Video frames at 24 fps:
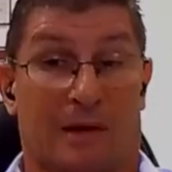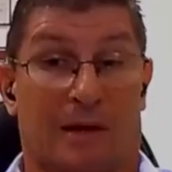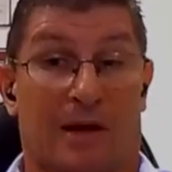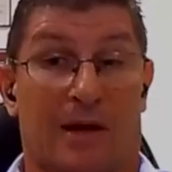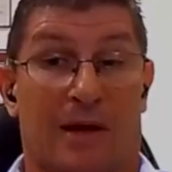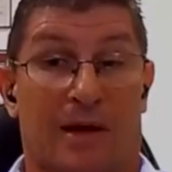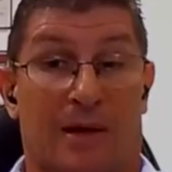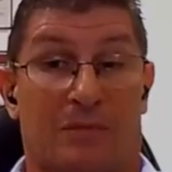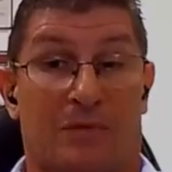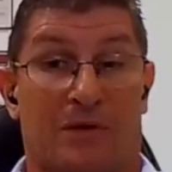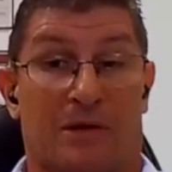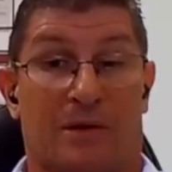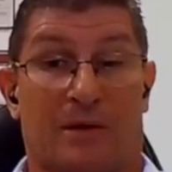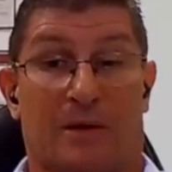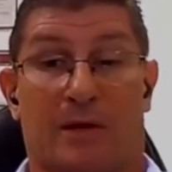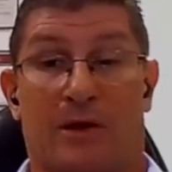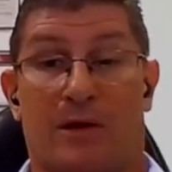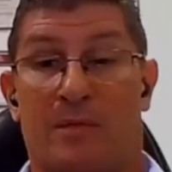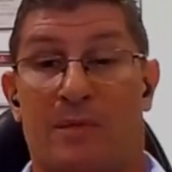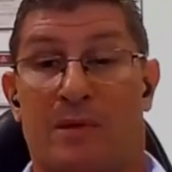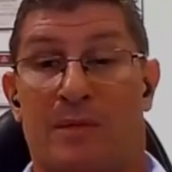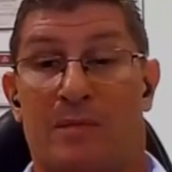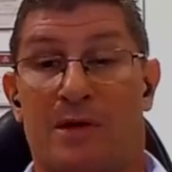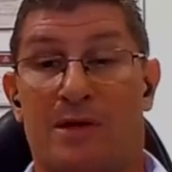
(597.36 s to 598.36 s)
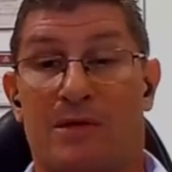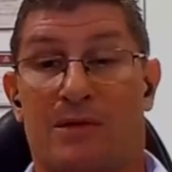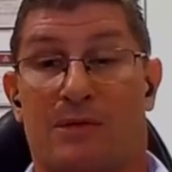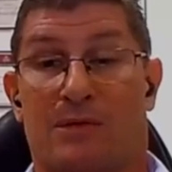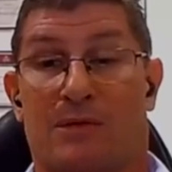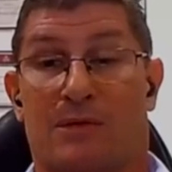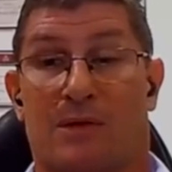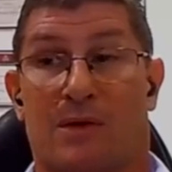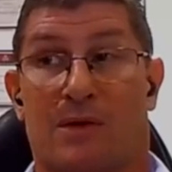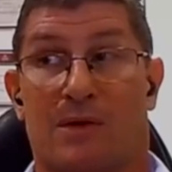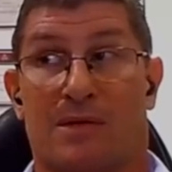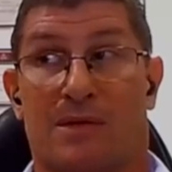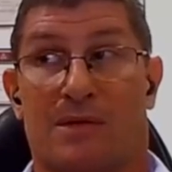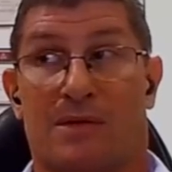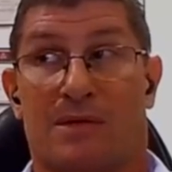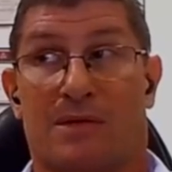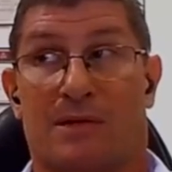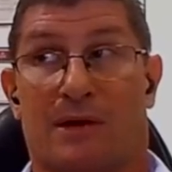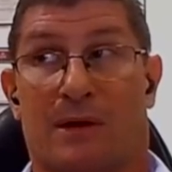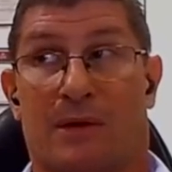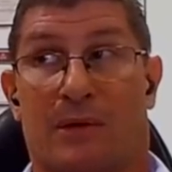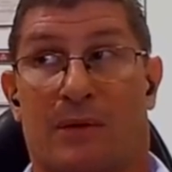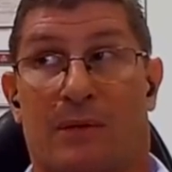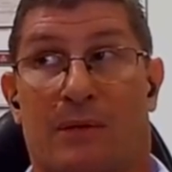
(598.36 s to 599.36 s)
lead up to the Cuban Missile Crisis.
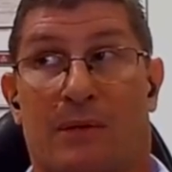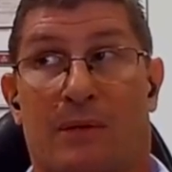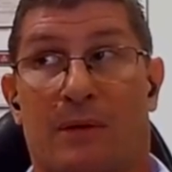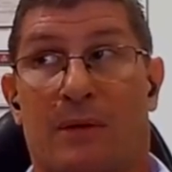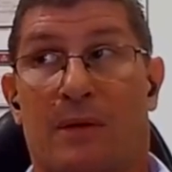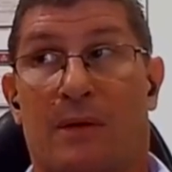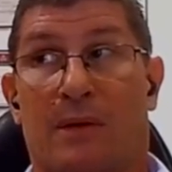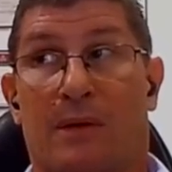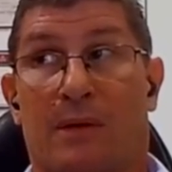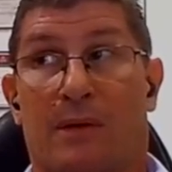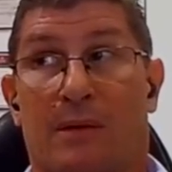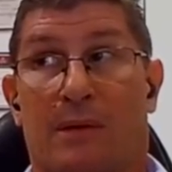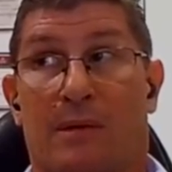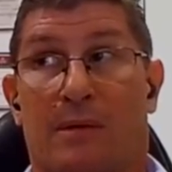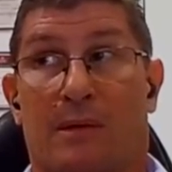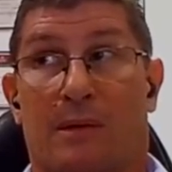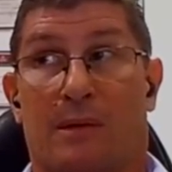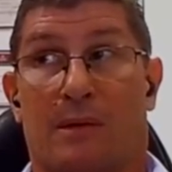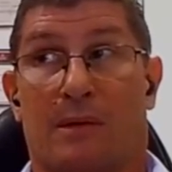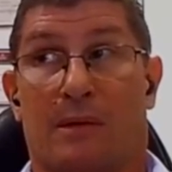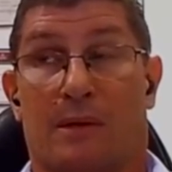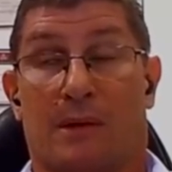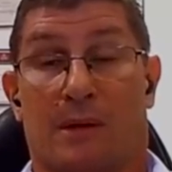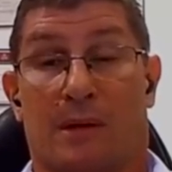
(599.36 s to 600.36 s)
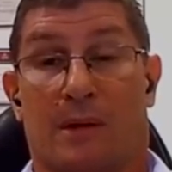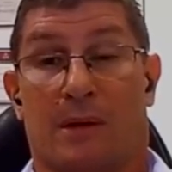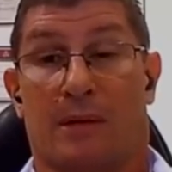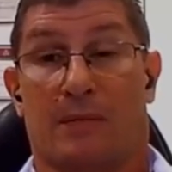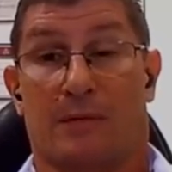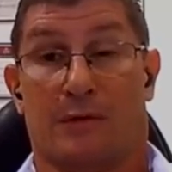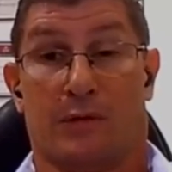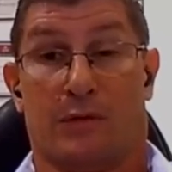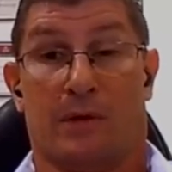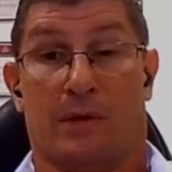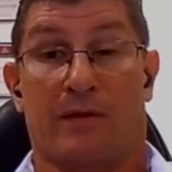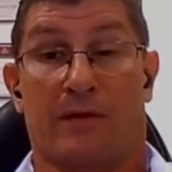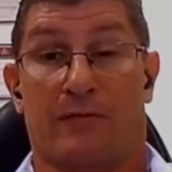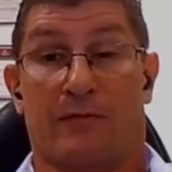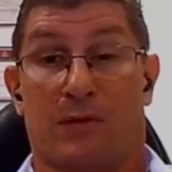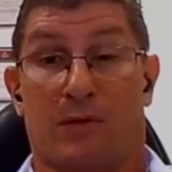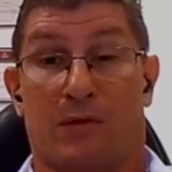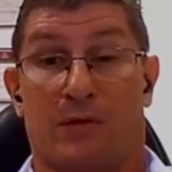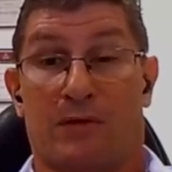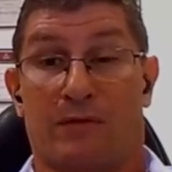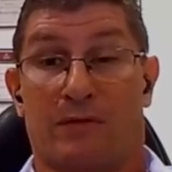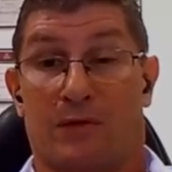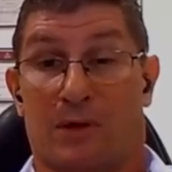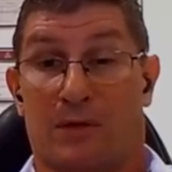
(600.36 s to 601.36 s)
So
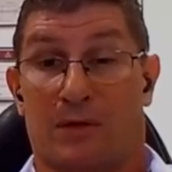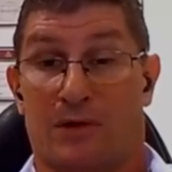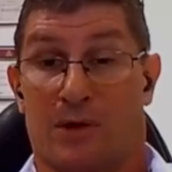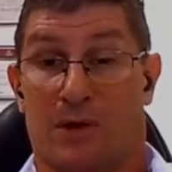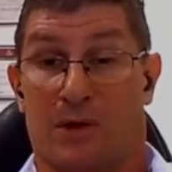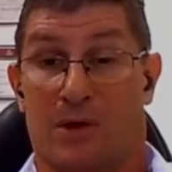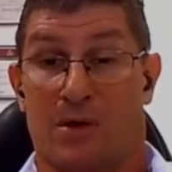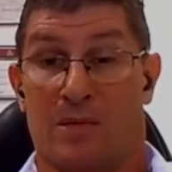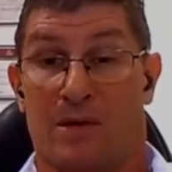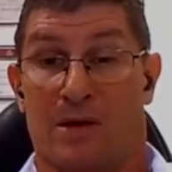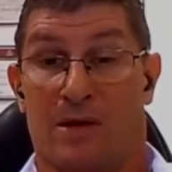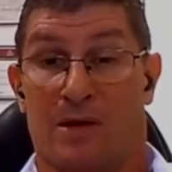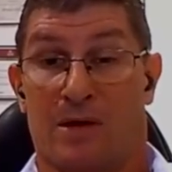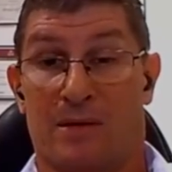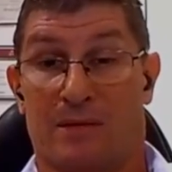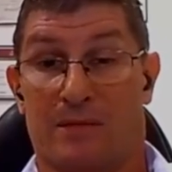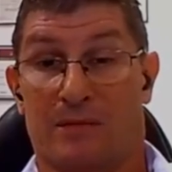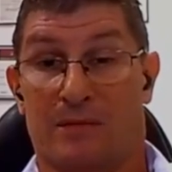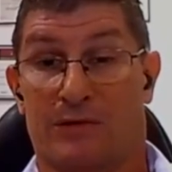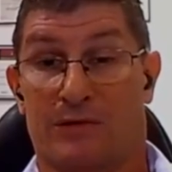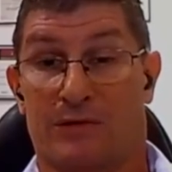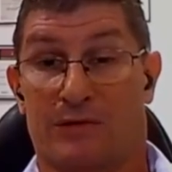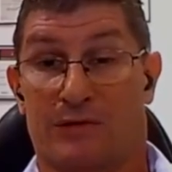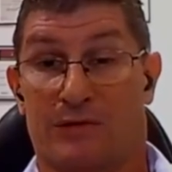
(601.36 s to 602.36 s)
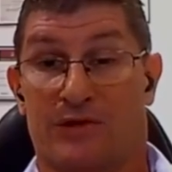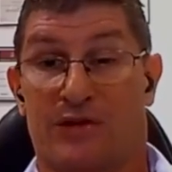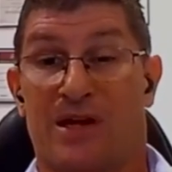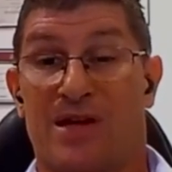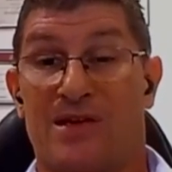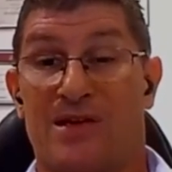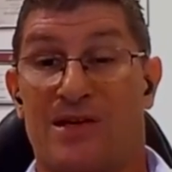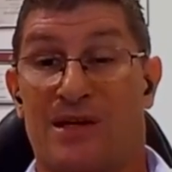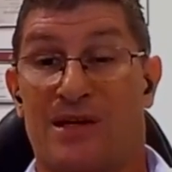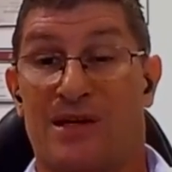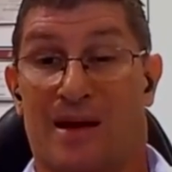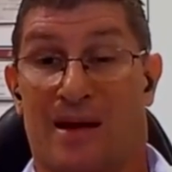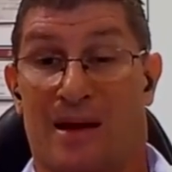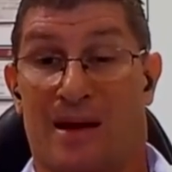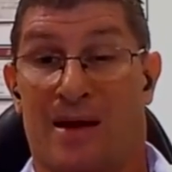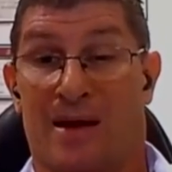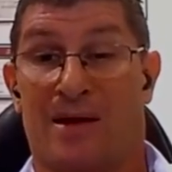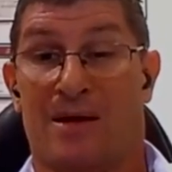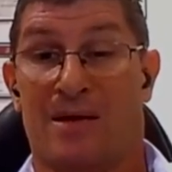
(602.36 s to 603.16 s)
24th of October, Strategic Air